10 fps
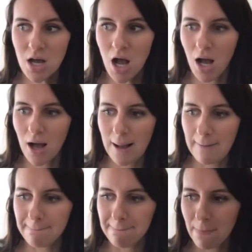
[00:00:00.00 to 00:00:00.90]

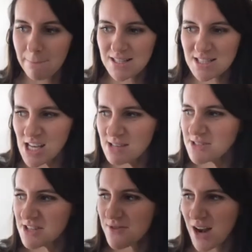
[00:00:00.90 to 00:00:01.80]
But in
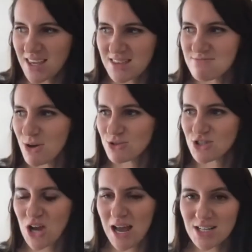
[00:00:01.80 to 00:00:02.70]
terms of like the most
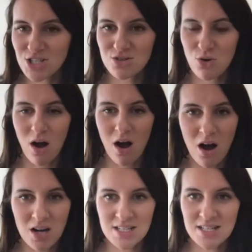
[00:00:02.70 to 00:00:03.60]
challenging or
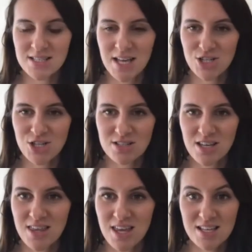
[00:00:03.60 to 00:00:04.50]
hardest sessions, I
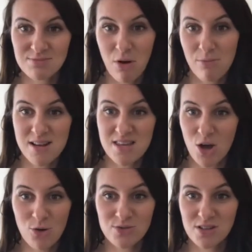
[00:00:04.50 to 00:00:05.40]
think it's probably
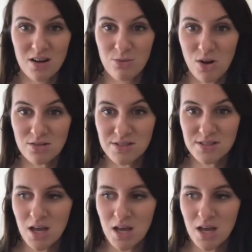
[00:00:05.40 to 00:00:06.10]
those kind of ones.